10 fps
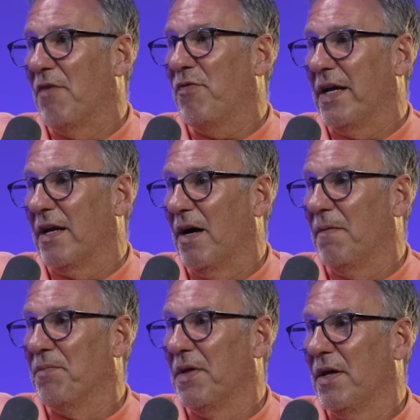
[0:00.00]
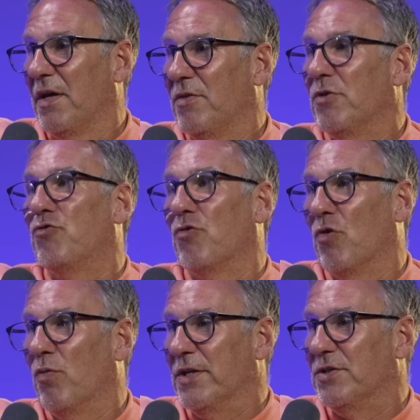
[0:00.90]
FA Cup, the draw
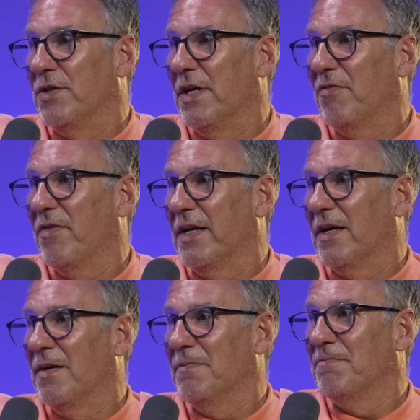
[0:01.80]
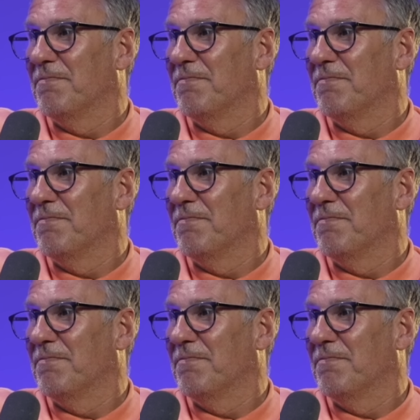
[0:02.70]
wins you the FA Cup.